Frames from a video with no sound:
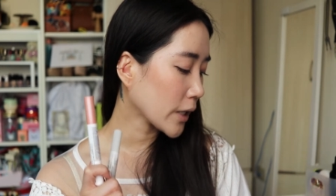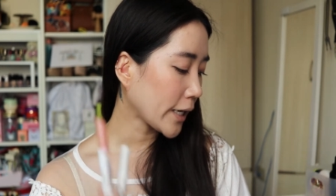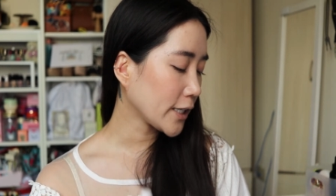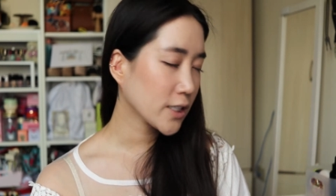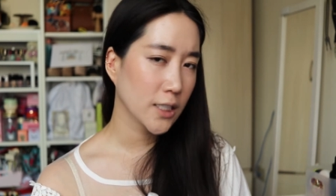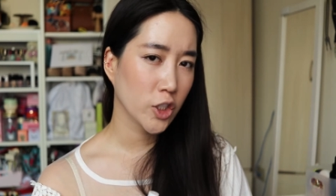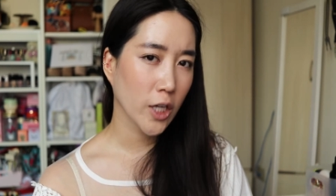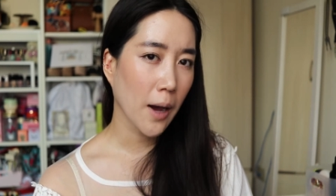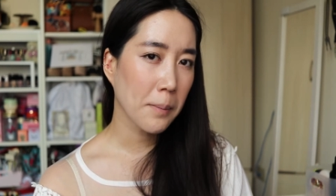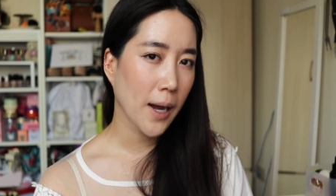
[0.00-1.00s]
86
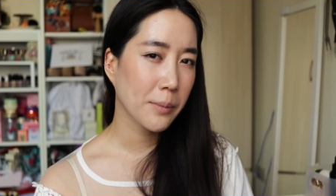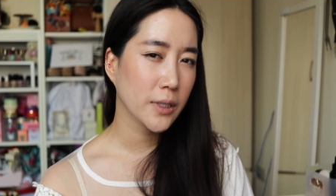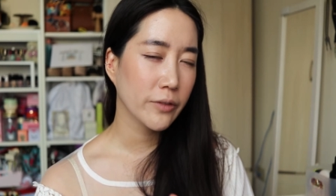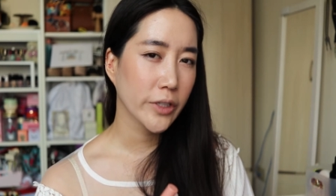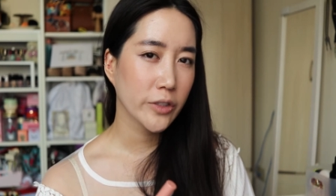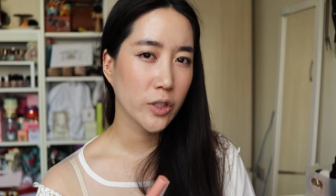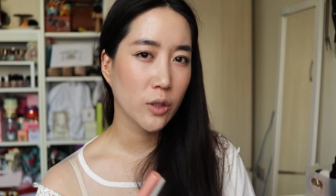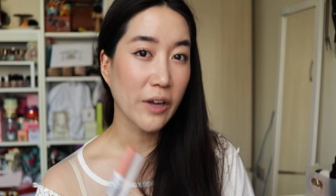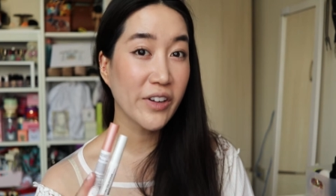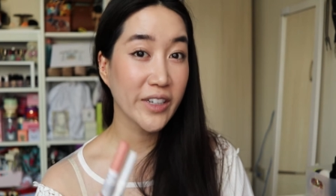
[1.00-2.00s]
shop. I believe they
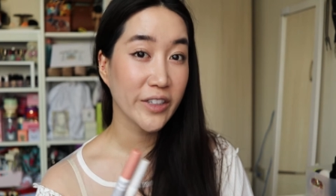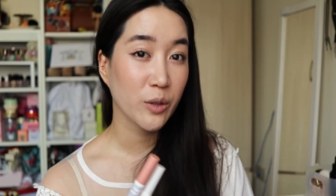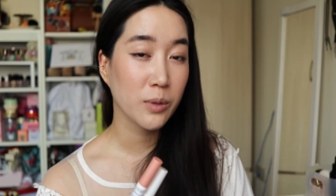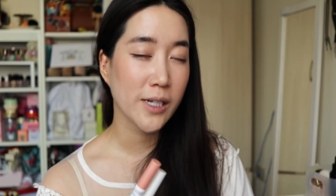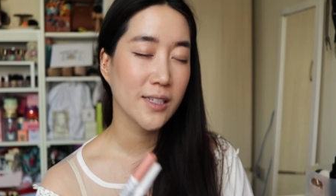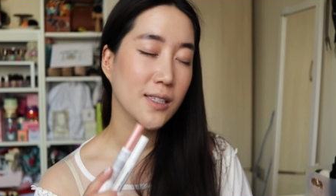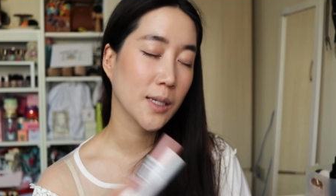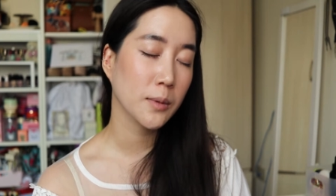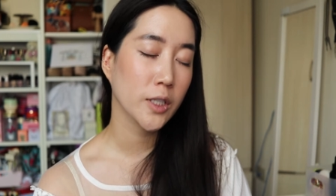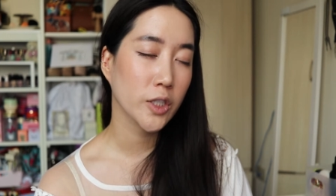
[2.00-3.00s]
also, I found a new place
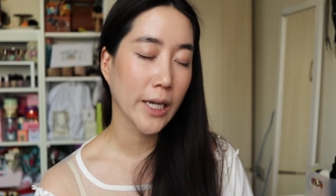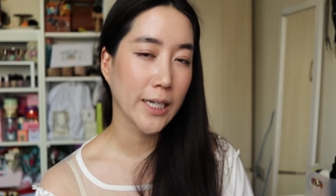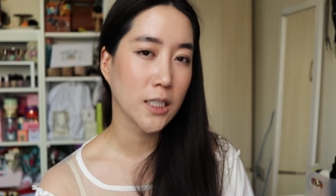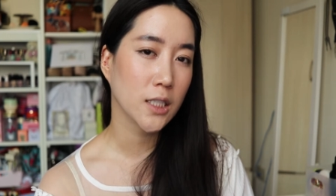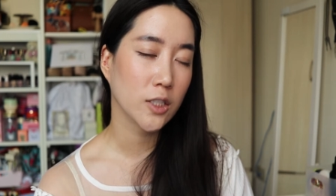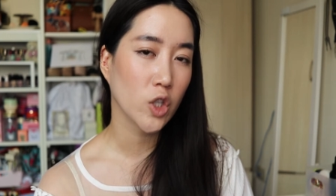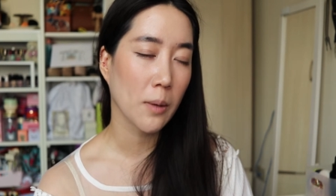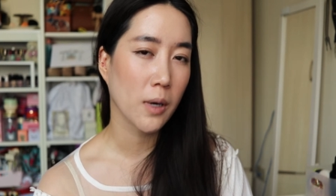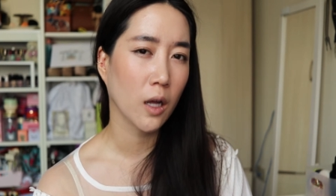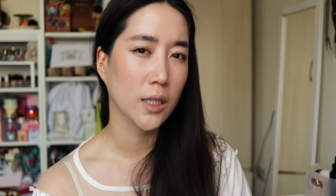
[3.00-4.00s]
similar to 86
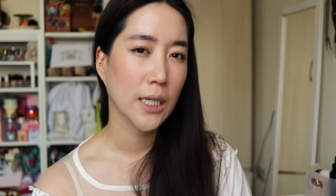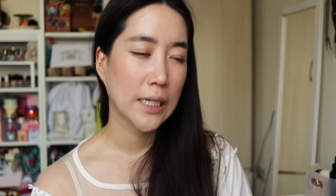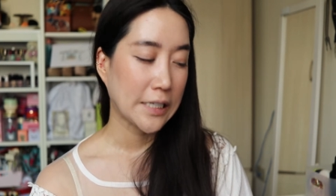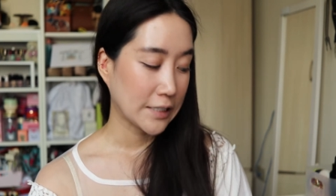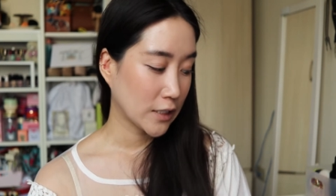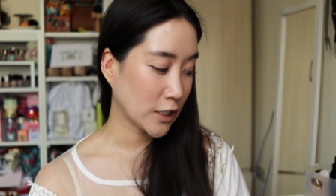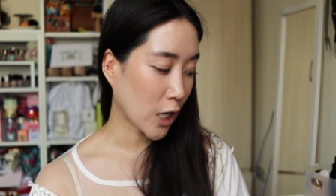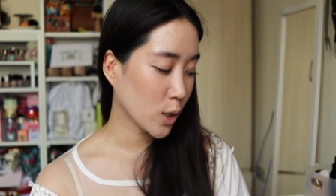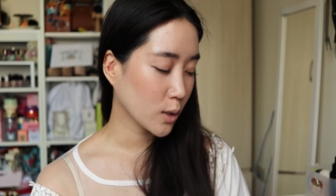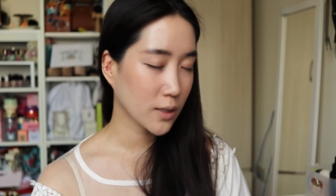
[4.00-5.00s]
shop called
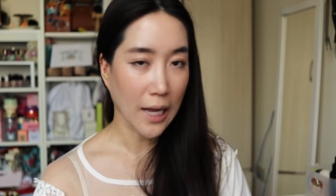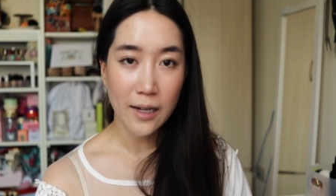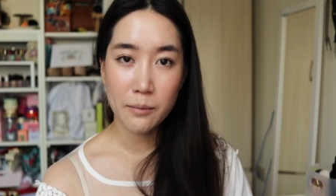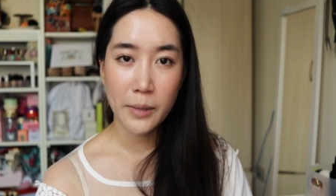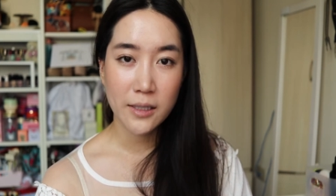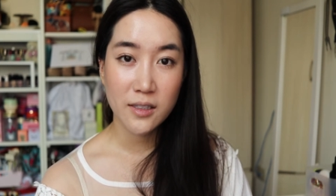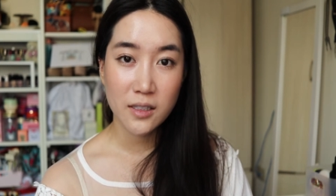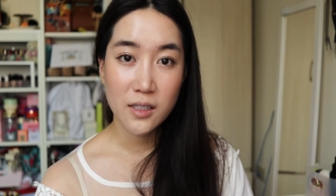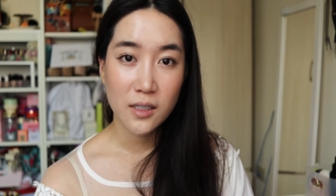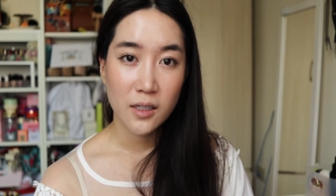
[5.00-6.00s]
Shaosan
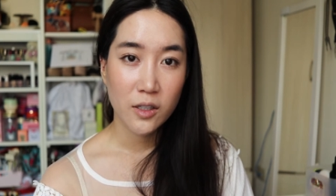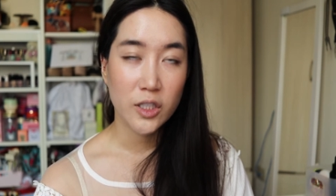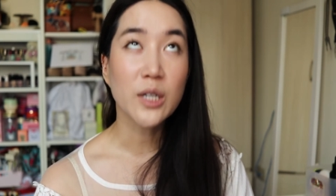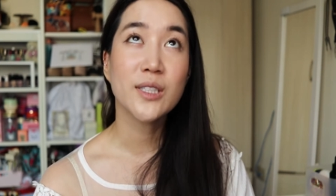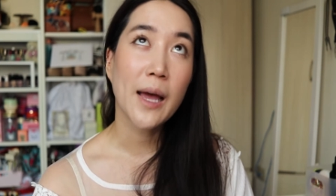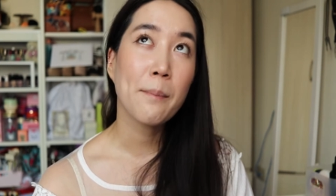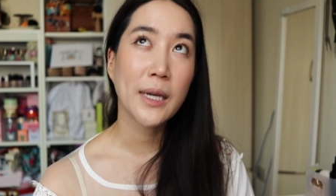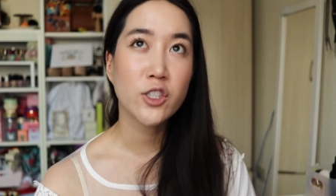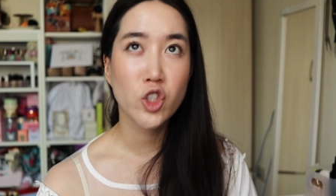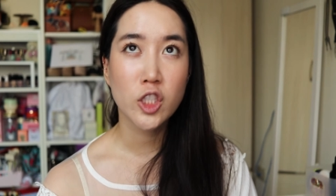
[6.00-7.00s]
Meizi. Shaosan
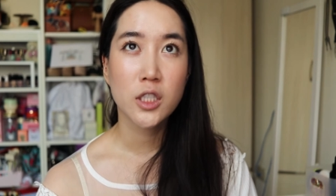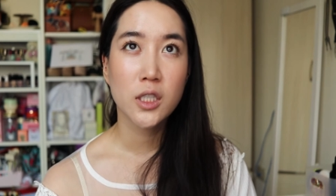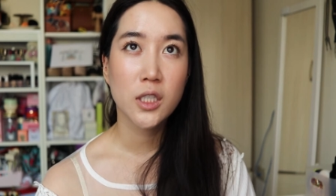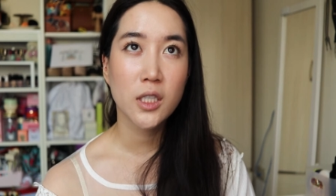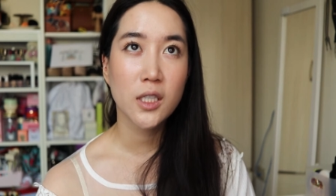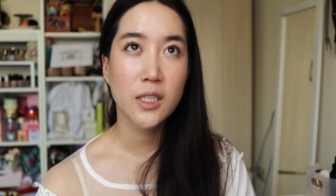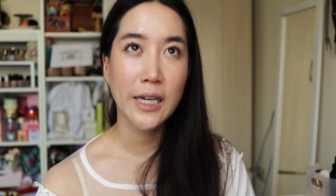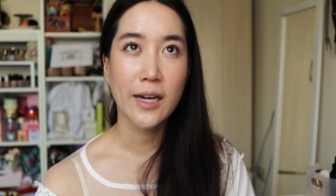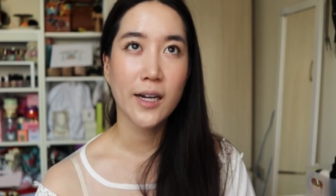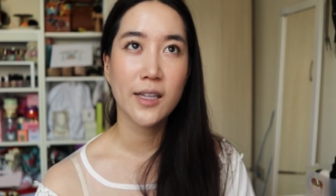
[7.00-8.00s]
Meizi.
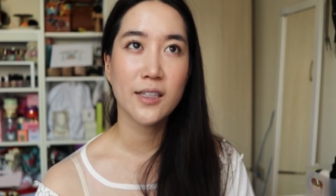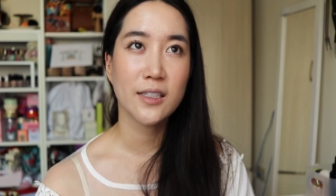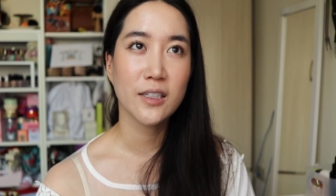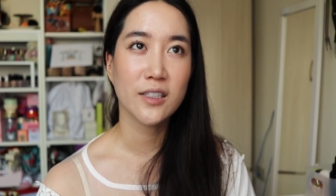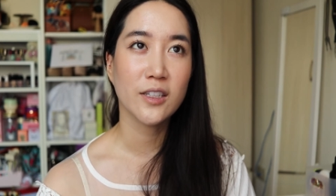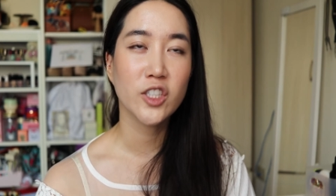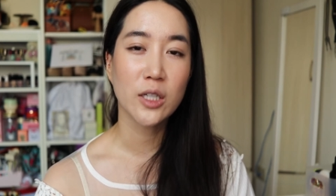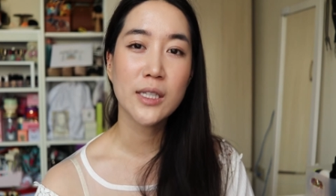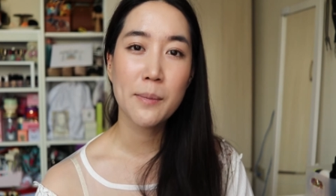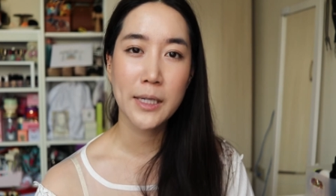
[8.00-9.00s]
Yeah, I think that's how you say it,
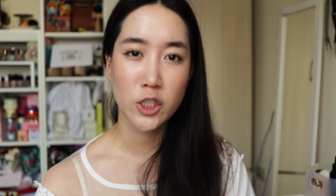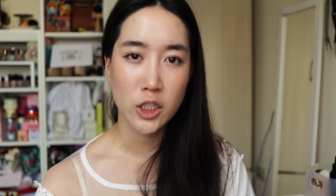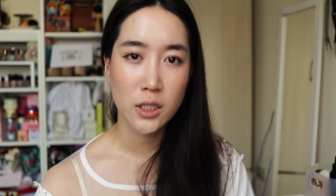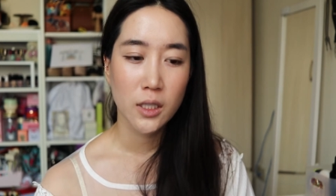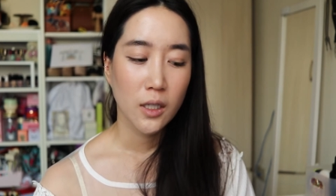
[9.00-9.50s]
Shaosan Meizi.